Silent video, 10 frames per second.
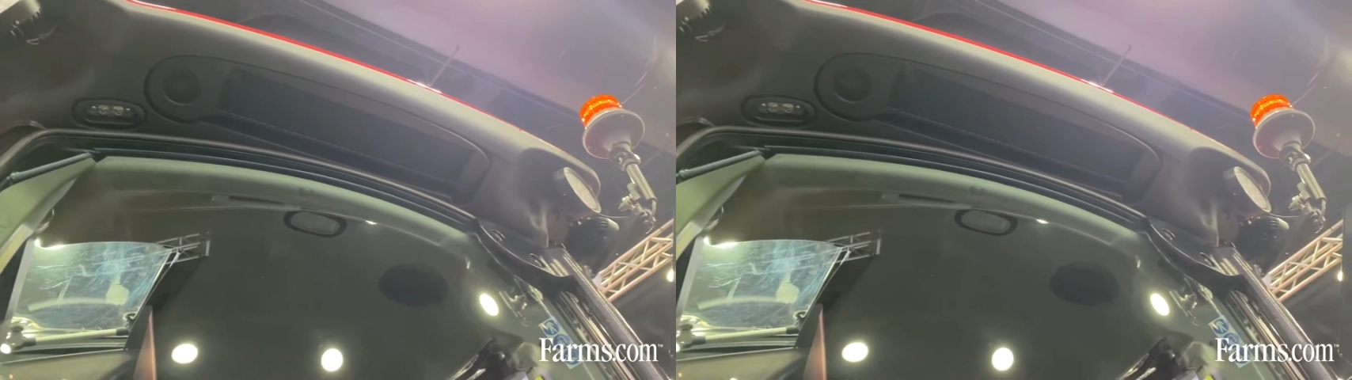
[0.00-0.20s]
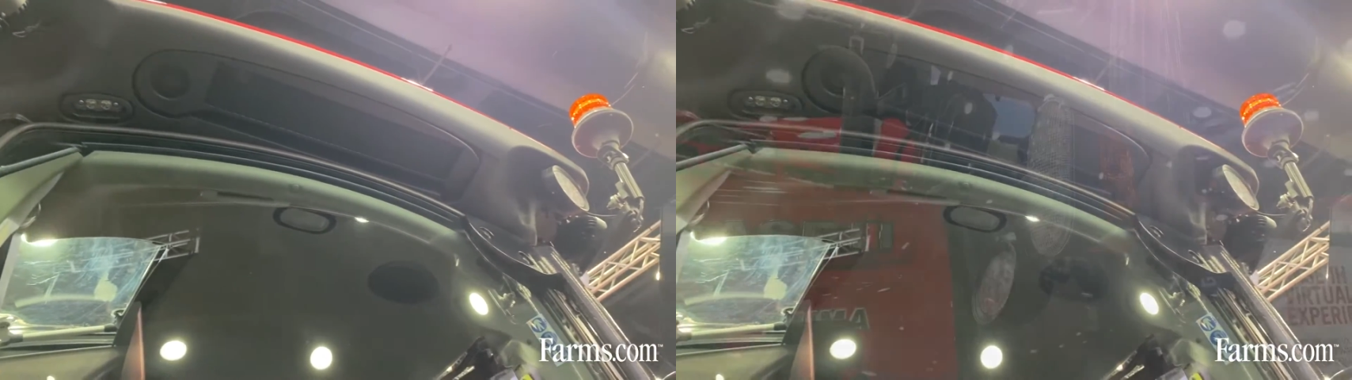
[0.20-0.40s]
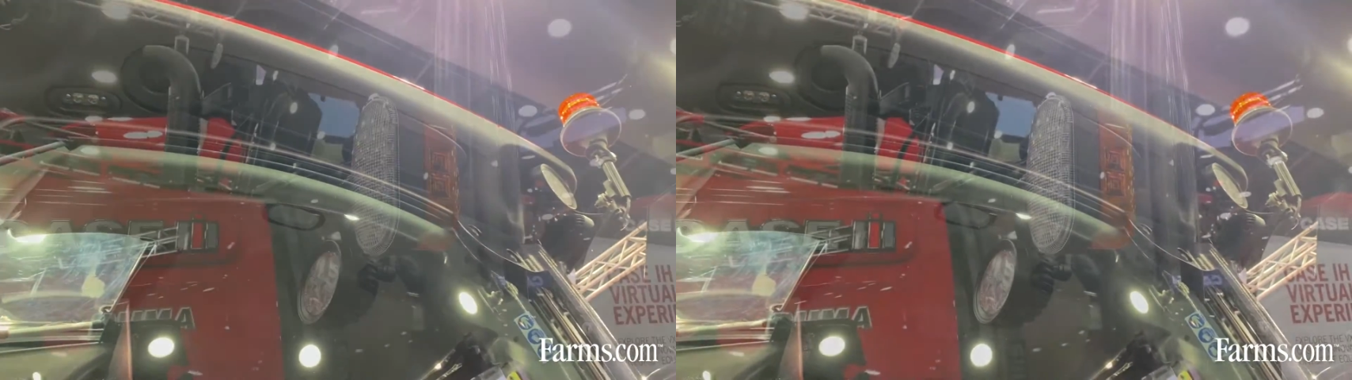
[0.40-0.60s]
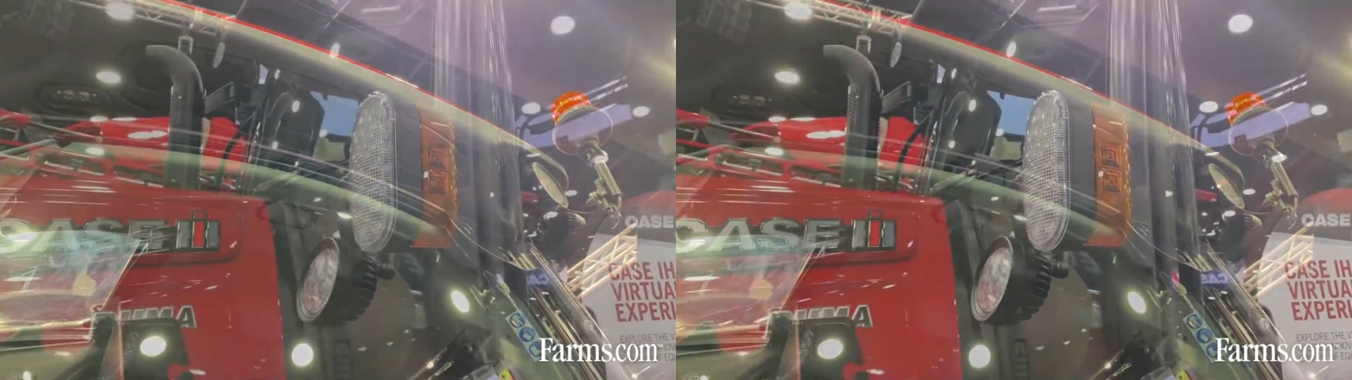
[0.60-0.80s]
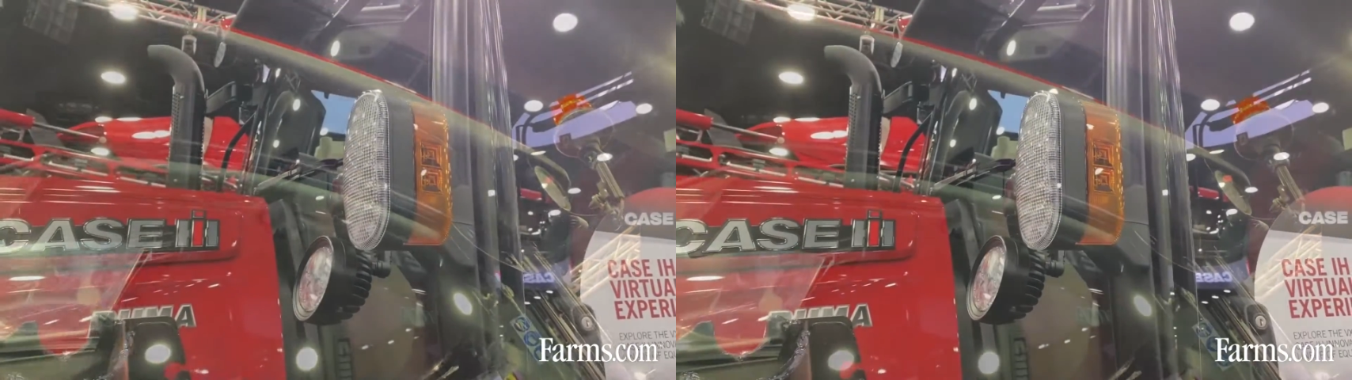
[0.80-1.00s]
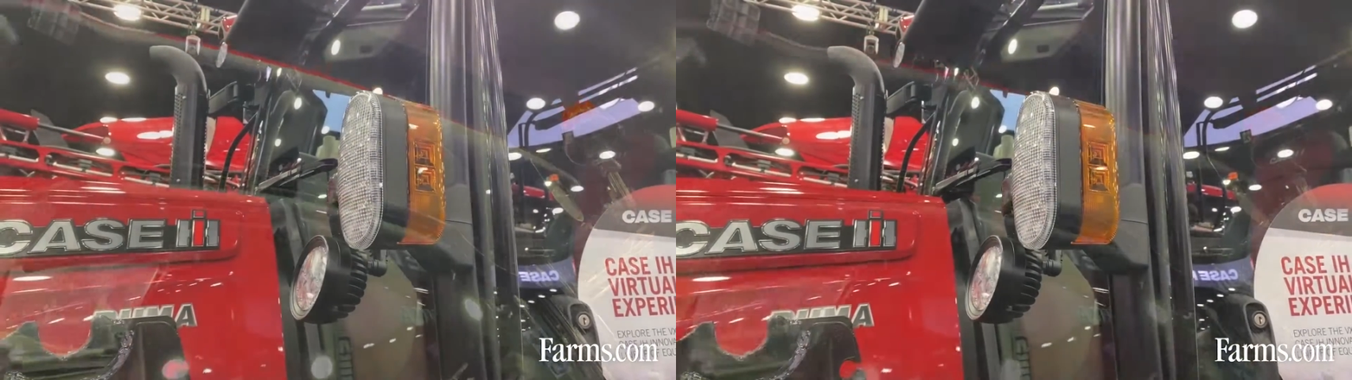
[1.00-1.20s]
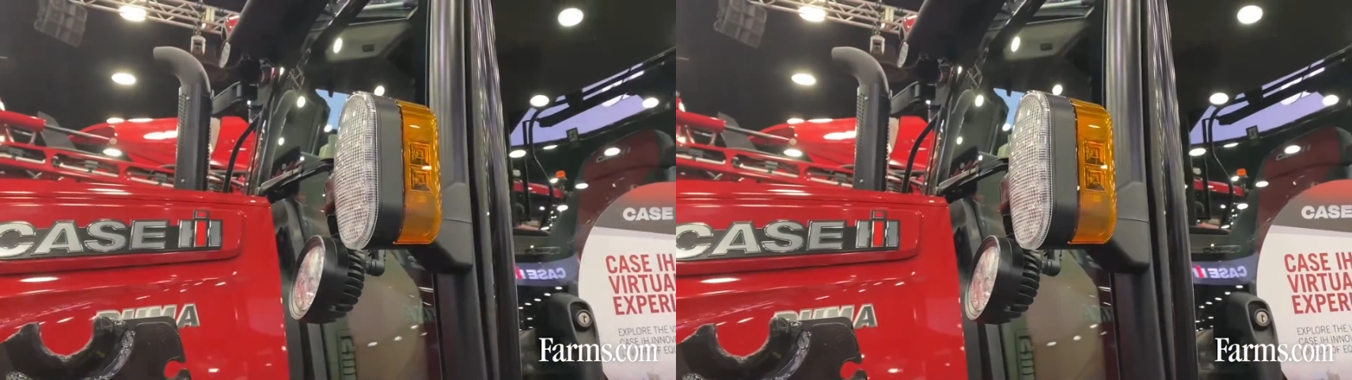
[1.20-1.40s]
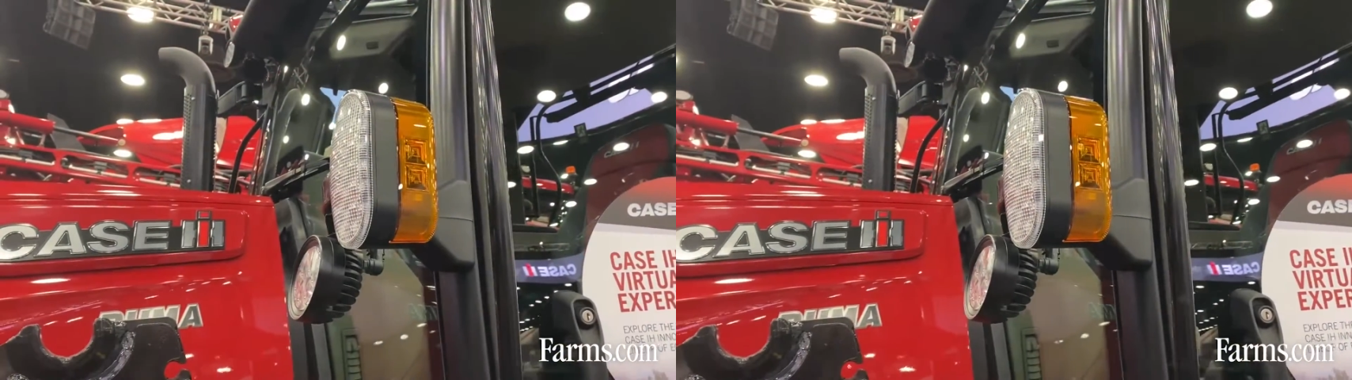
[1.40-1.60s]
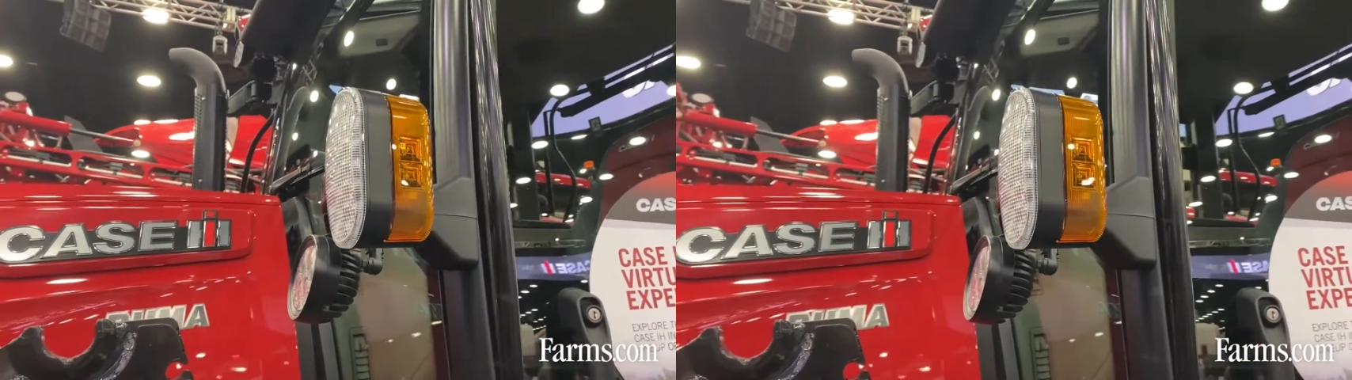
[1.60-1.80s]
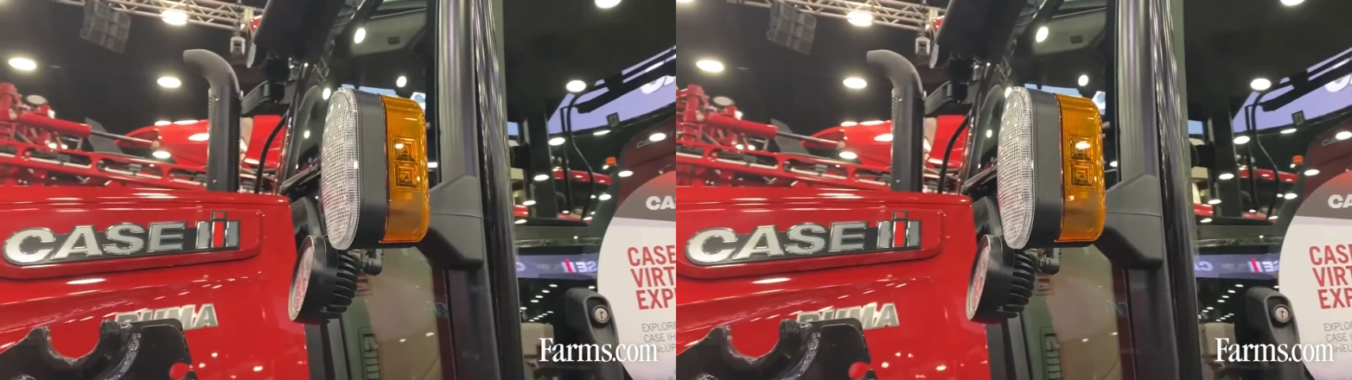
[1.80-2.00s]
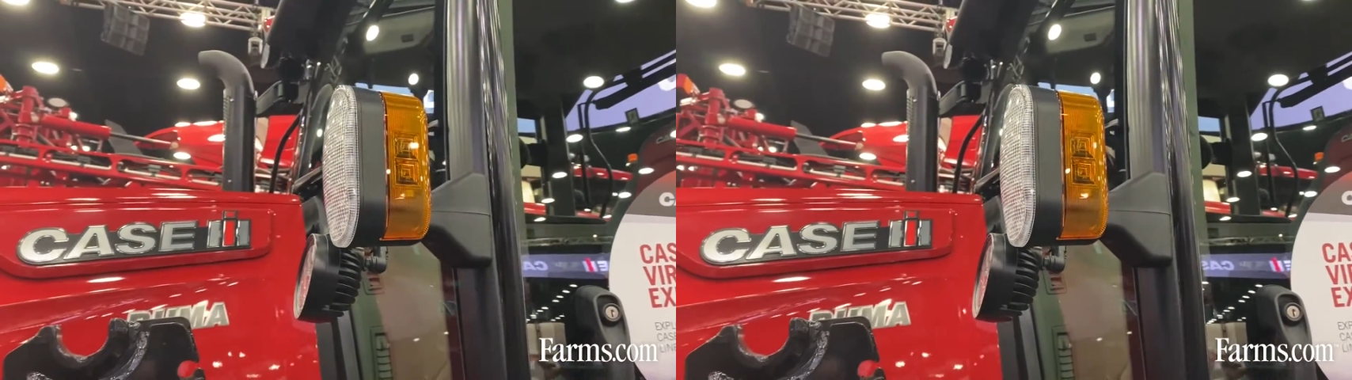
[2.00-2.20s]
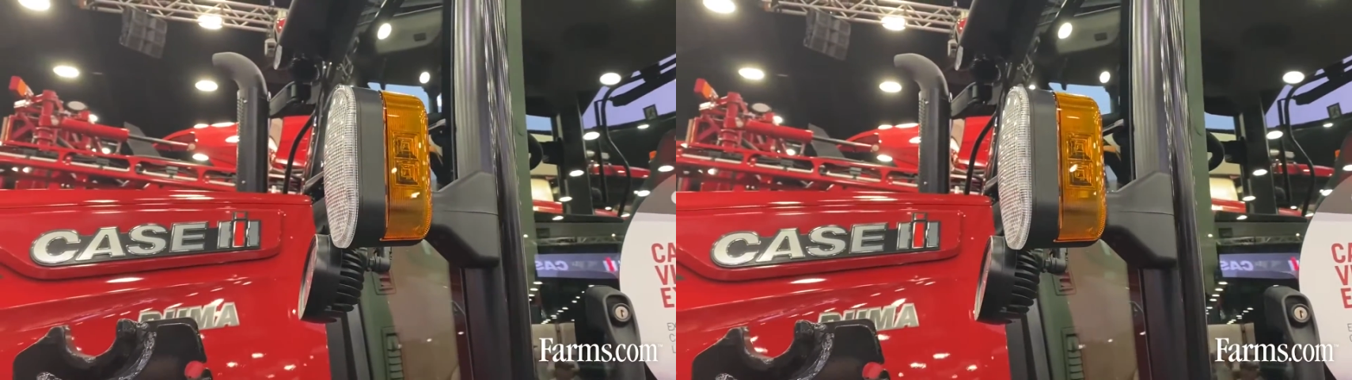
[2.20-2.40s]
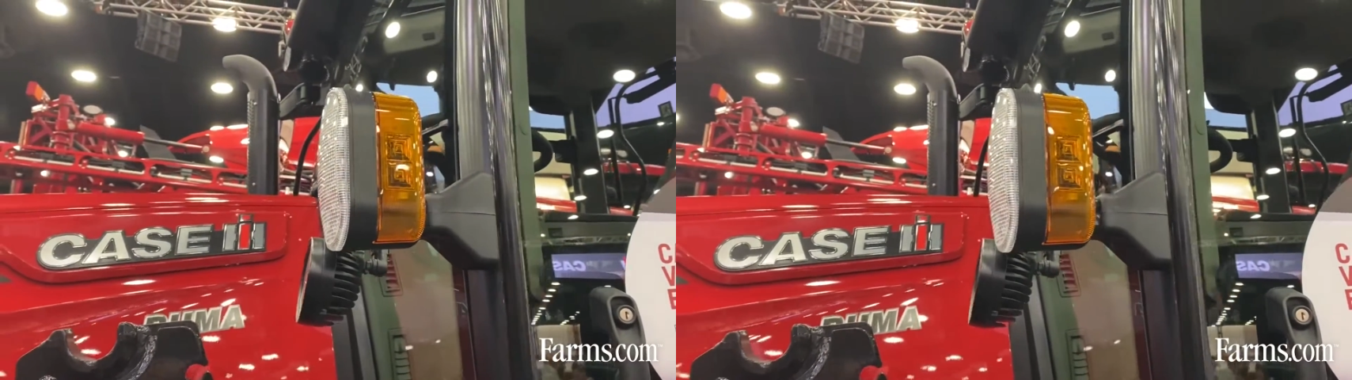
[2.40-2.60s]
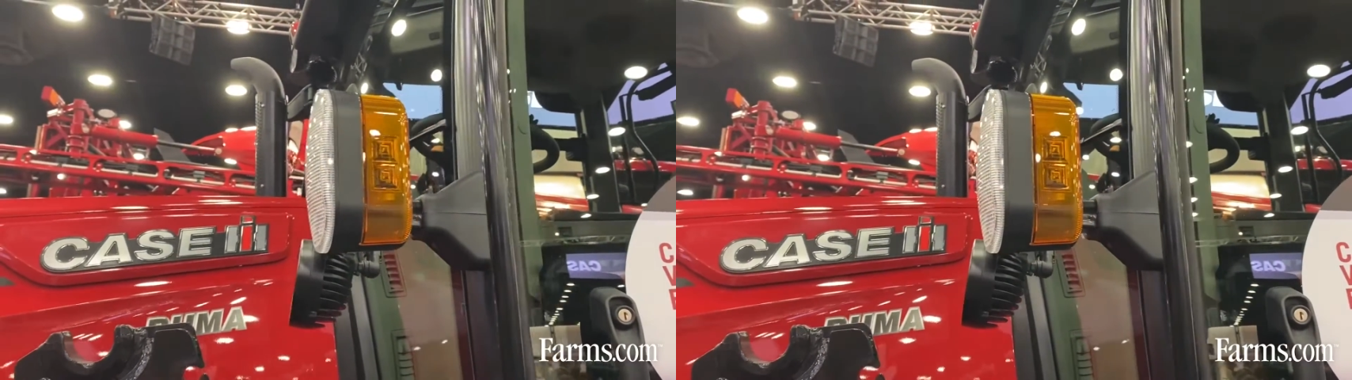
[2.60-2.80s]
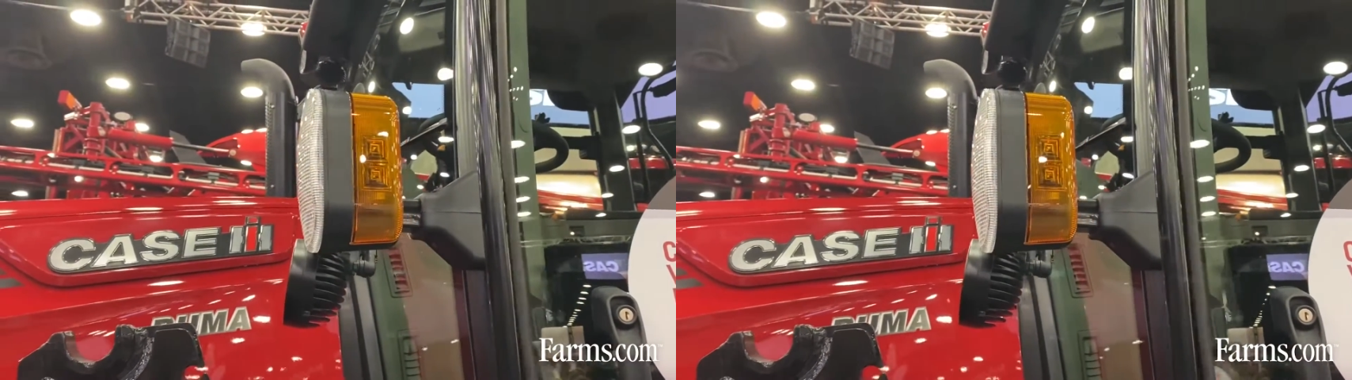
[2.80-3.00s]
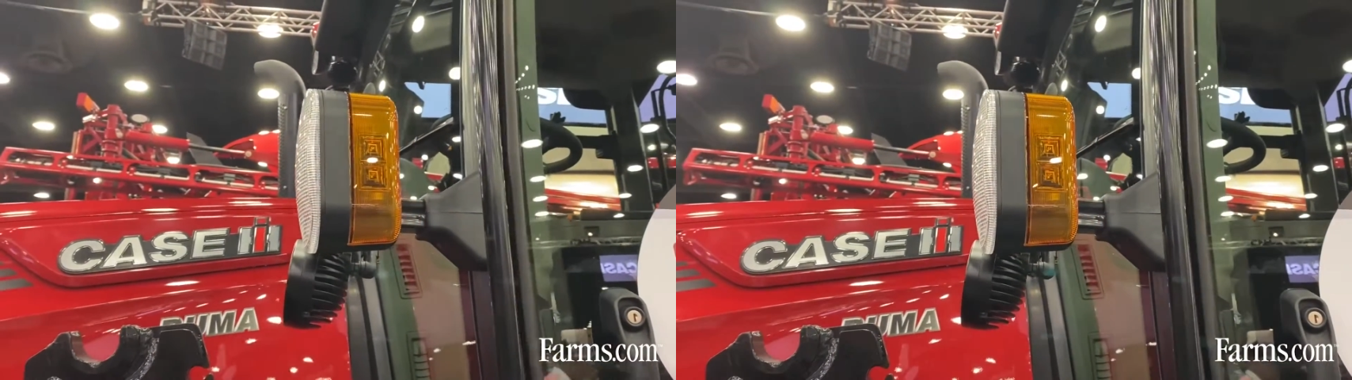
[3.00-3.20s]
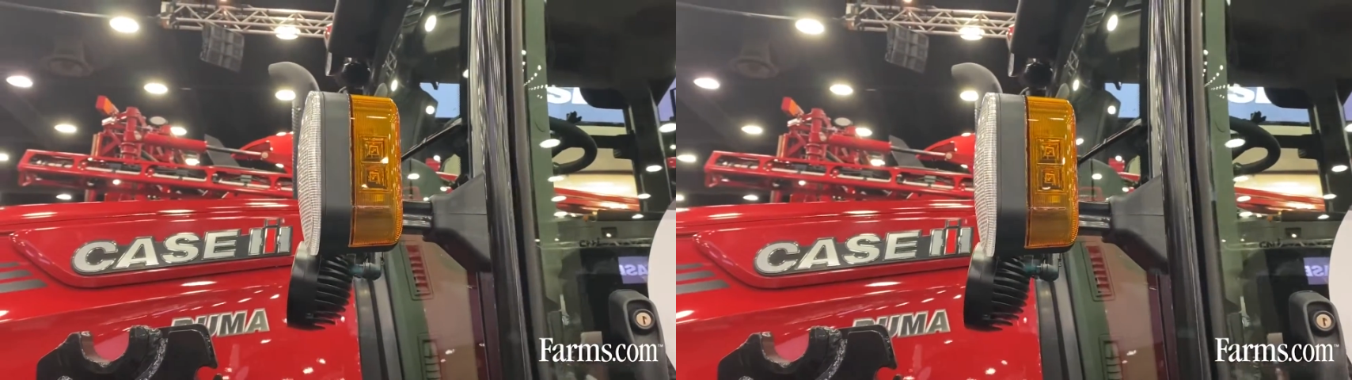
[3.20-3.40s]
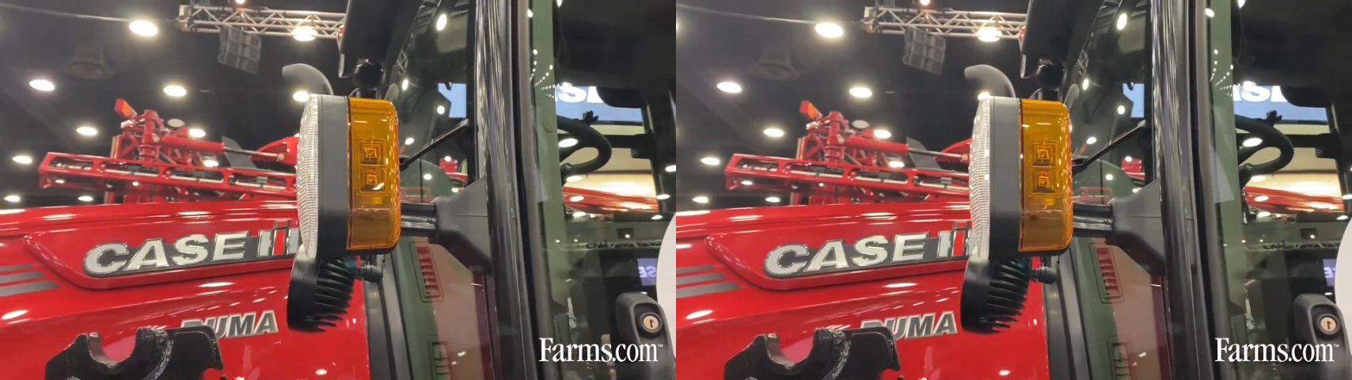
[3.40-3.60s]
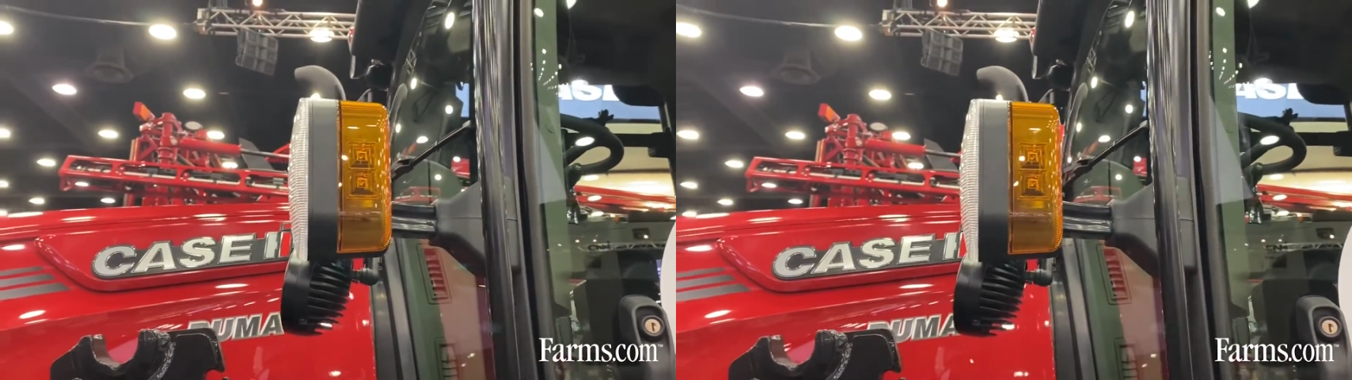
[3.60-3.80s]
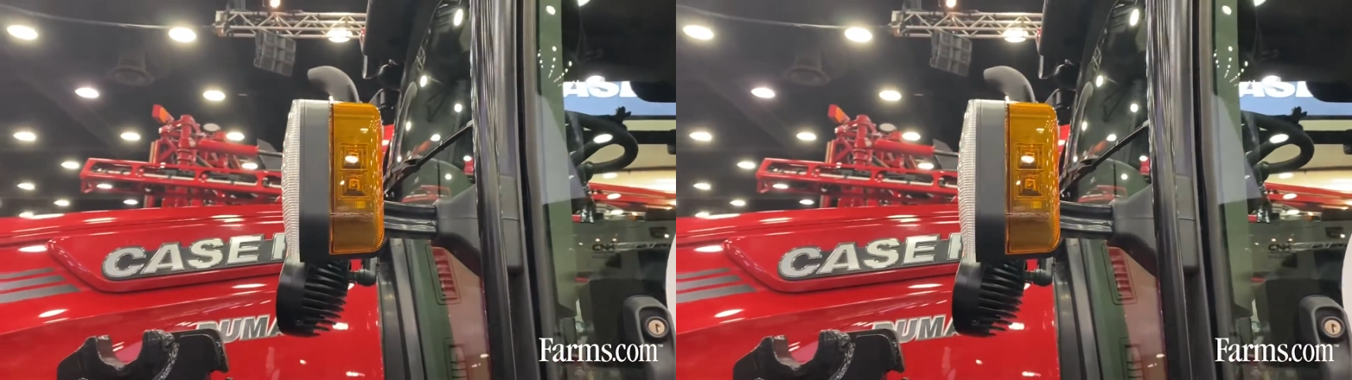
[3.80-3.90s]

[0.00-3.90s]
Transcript: (no speaker visible)